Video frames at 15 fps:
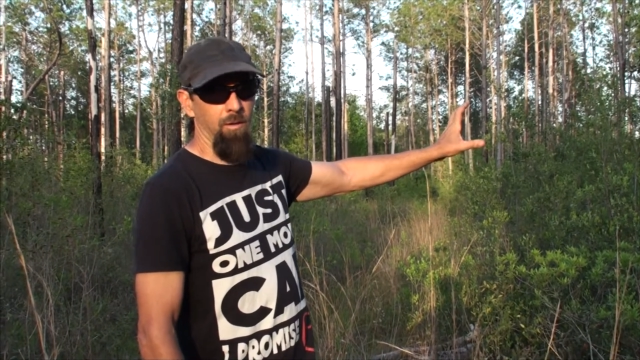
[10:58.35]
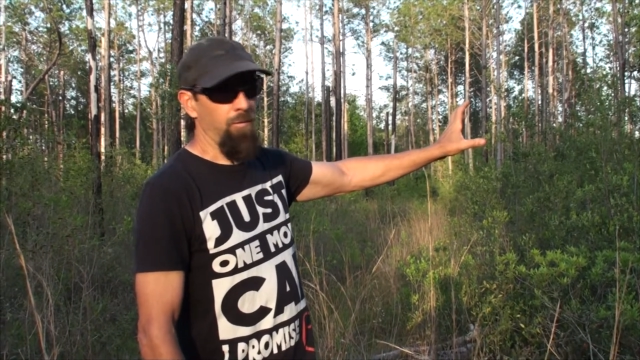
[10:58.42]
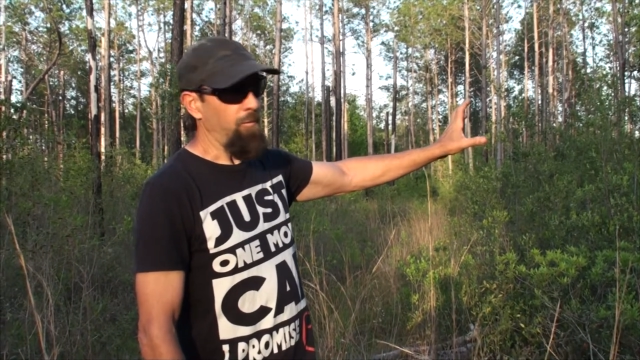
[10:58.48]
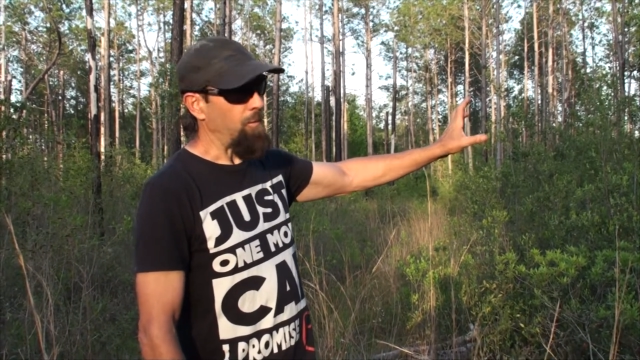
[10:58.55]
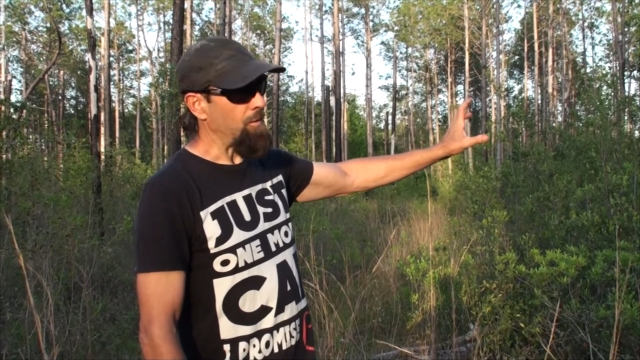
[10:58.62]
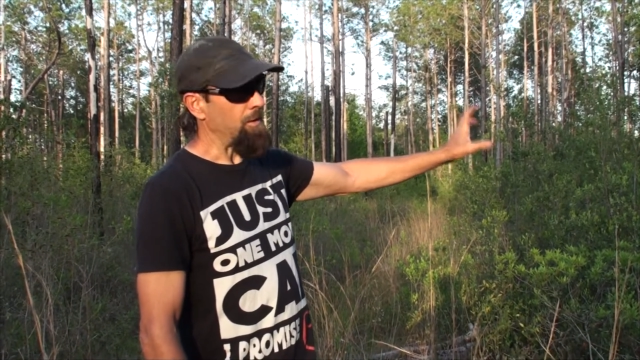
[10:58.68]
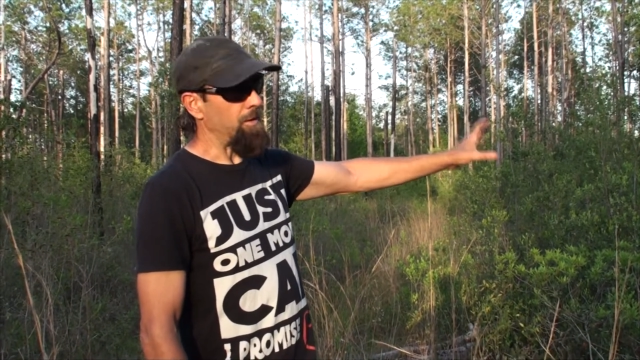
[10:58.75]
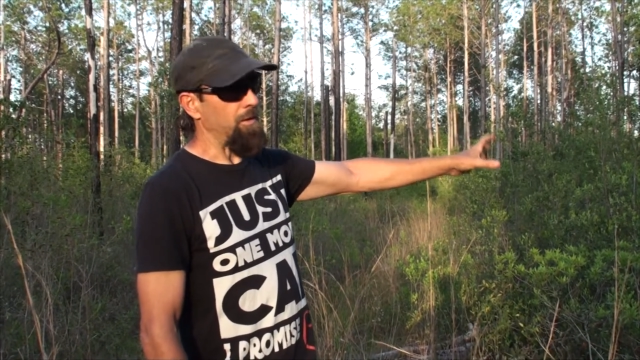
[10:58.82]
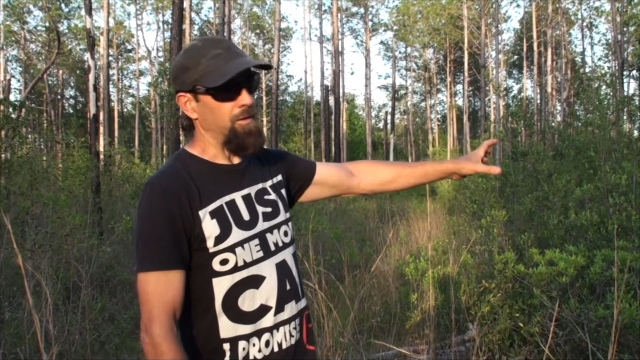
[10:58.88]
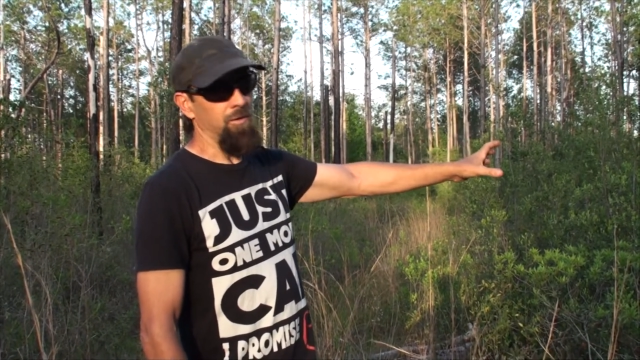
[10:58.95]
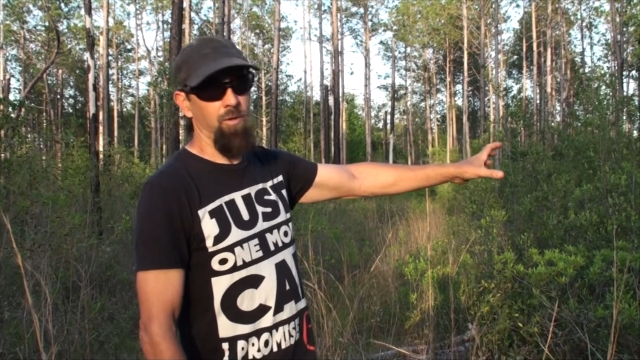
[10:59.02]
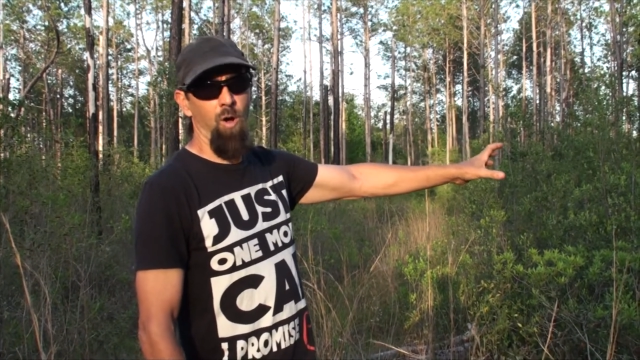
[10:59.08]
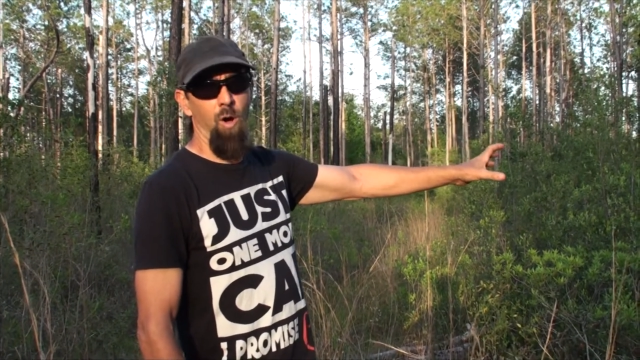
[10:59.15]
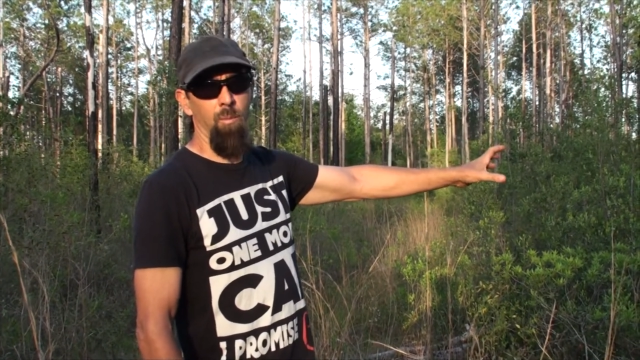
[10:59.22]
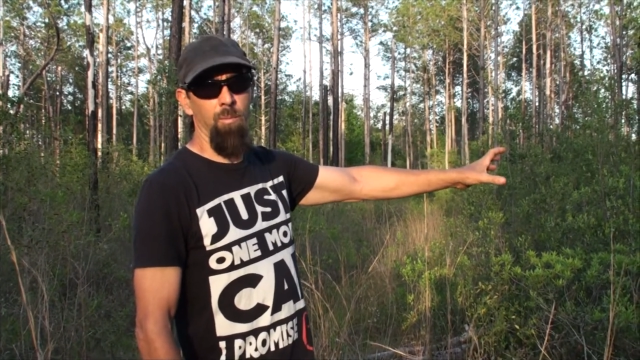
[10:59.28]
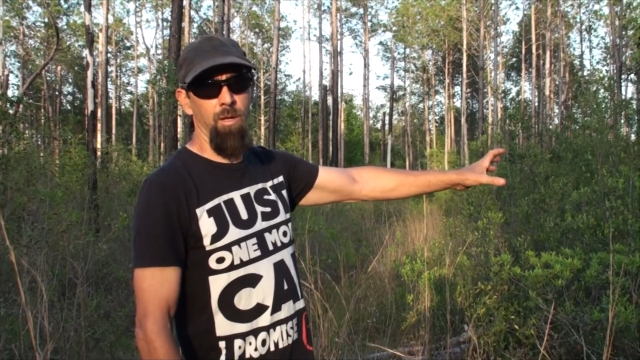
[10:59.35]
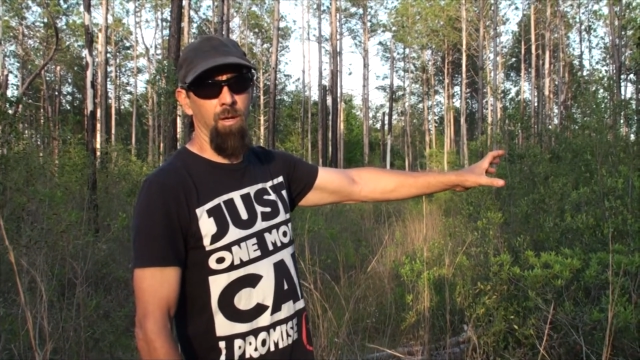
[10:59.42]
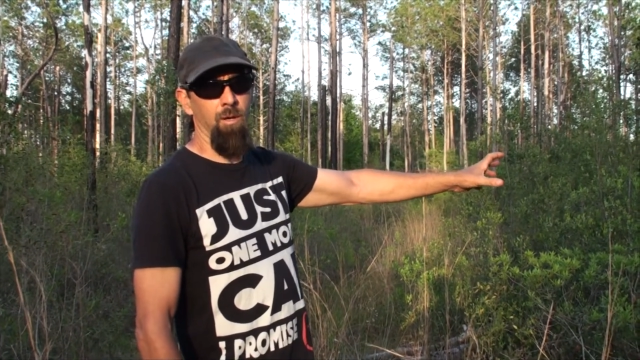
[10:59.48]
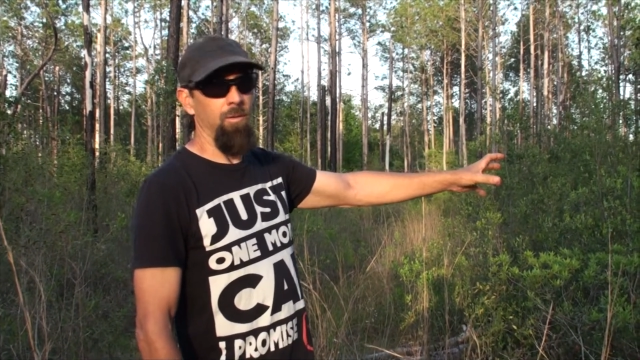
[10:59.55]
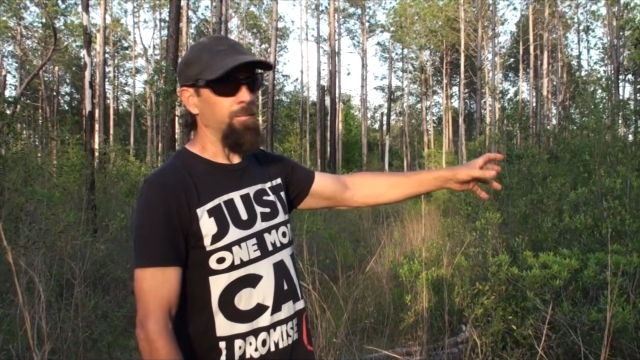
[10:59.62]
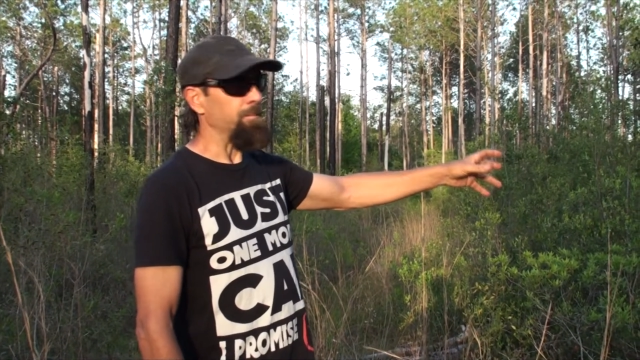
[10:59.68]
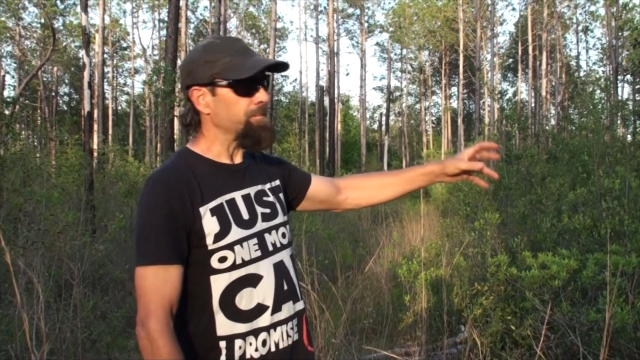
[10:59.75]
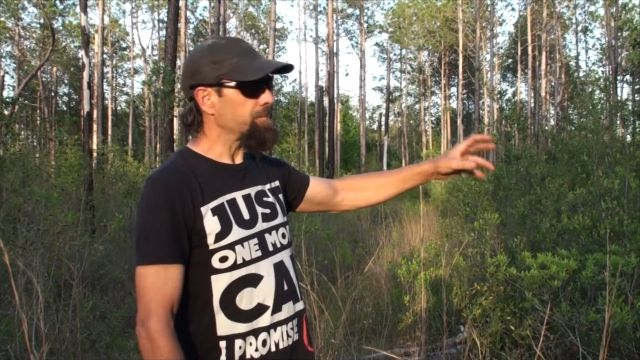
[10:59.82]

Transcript: for the sawmill.